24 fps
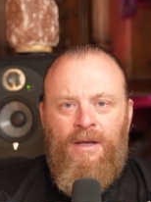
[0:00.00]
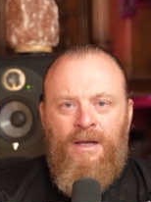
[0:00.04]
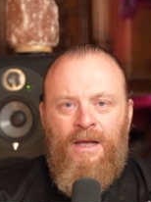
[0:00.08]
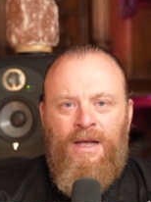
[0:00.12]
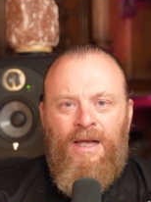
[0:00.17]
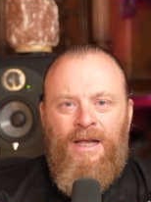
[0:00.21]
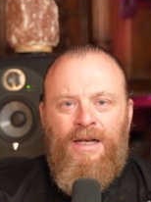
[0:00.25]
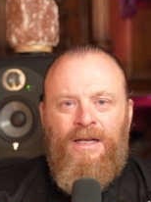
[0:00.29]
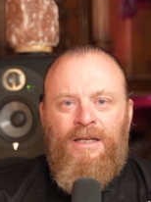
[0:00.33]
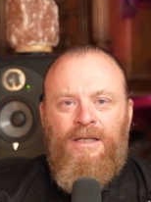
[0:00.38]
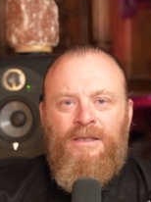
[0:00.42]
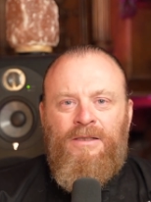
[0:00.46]

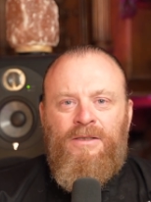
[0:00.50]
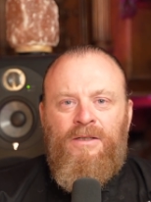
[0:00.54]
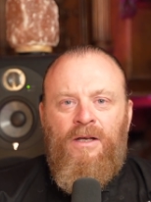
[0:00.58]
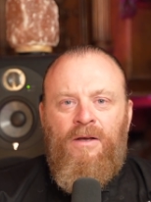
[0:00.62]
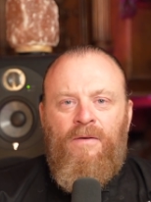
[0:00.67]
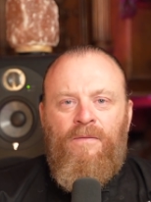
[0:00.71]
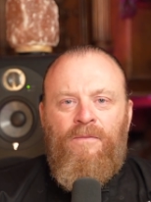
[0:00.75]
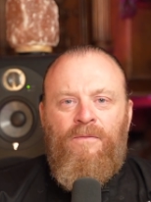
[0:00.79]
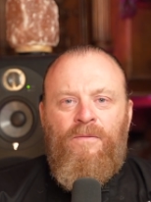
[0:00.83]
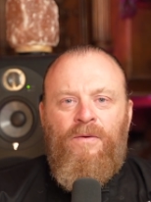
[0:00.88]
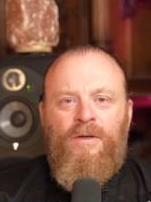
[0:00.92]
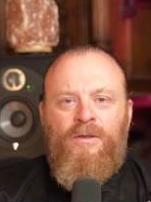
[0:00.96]
It is
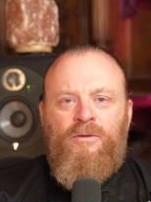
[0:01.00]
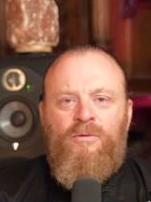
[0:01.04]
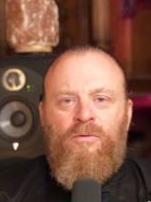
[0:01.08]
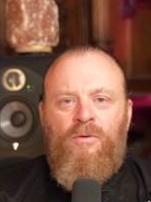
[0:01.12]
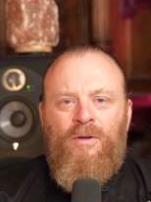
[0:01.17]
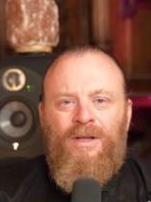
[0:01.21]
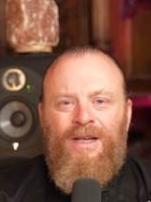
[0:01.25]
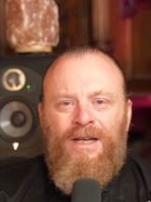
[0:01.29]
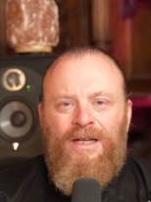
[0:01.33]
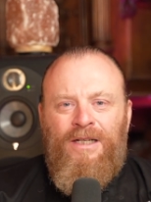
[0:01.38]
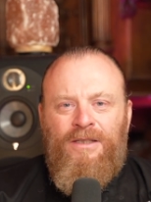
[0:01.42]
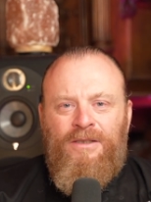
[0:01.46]

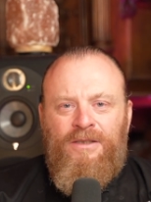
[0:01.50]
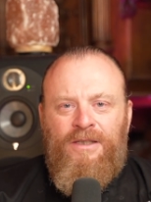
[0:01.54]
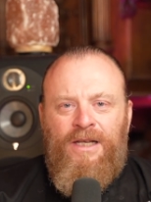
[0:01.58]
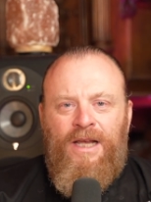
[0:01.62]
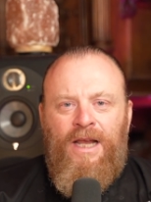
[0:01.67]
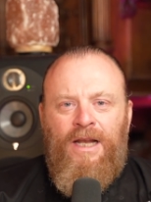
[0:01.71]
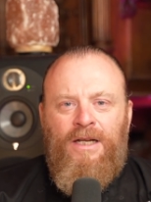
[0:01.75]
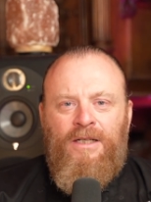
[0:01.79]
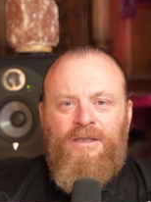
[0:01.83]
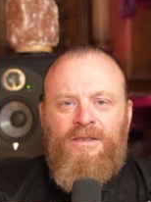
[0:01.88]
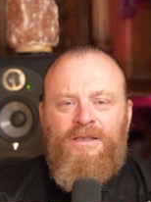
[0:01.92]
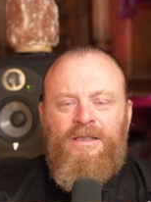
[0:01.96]
visceral. It is
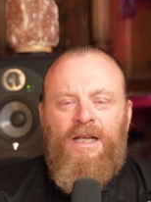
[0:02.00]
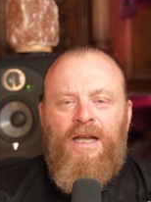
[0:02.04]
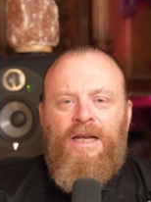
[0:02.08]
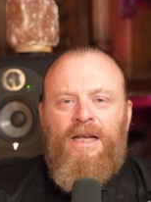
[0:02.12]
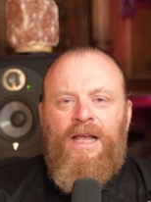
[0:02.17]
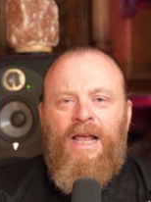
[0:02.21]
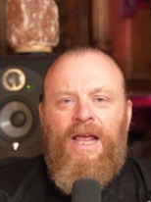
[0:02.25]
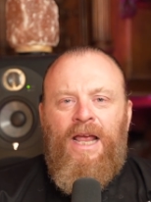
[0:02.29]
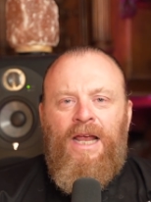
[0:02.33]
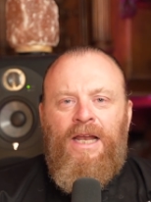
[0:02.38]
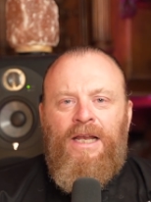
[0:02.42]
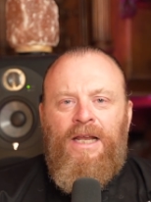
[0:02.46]

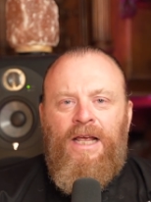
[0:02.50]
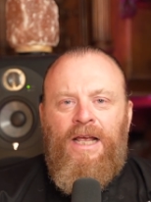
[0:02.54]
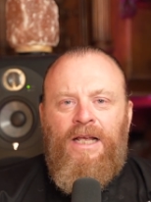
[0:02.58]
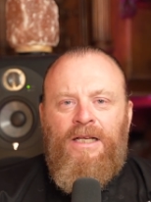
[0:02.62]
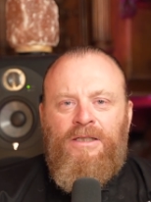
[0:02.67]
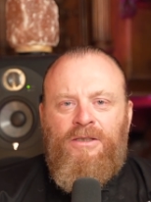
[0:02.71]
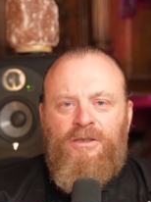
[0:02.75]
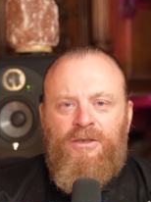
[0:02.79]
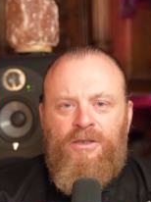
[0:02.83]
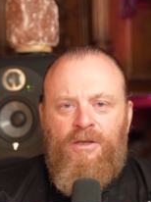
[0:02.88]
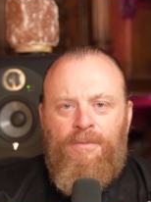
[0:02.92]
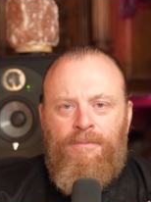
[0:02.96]
kinesthetic. It
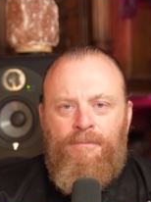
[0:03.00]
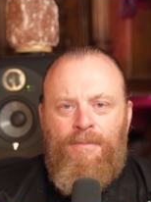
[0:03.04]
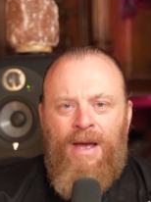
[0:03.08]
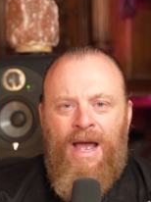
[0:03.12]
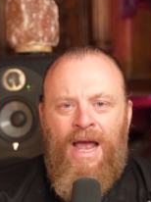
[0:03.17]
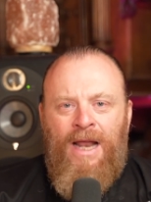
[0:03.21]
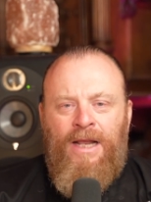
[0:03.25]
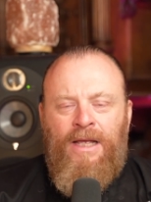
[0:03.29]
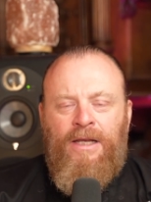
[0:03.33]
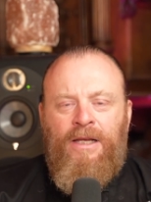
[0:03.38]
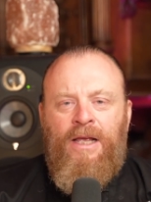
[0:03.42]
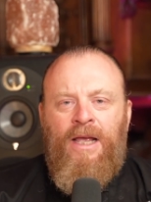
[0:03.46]
is
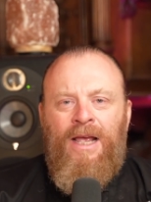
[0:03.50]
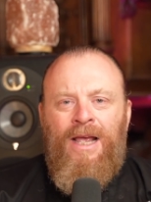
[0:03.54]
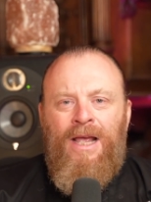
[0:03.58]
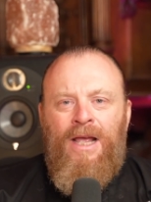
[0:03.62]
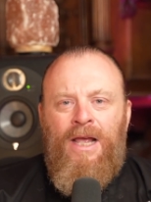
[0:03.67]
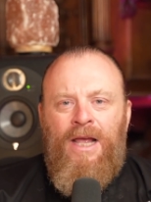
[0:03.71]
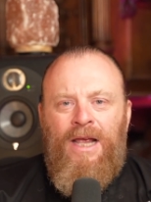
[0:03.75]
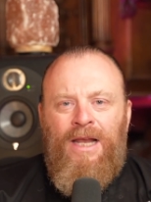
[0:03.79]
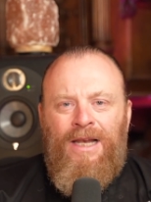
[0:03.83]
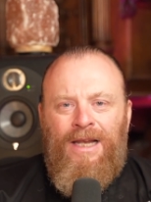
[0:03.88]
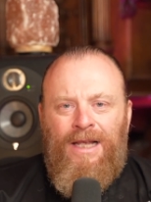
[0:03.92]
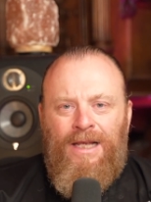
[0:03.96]
somatic.
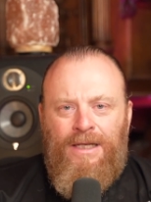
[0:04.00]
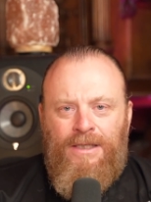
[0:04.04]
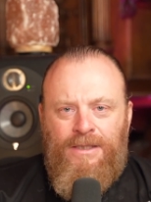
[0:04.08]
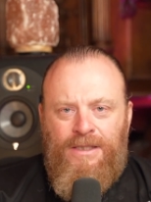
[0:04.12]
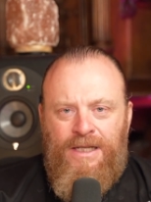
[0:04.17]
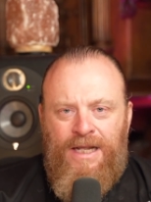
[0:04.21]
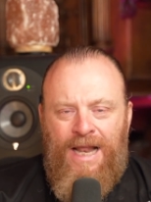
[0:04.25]
It is